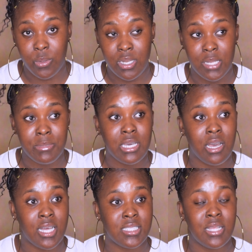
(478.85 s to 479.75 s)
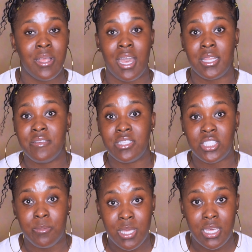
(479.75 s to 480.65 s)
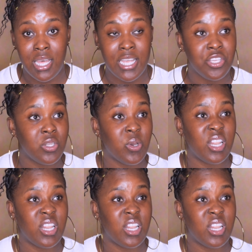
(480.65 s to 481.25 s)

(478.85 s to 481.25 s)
because I live in Jamaica, and you know, a lot of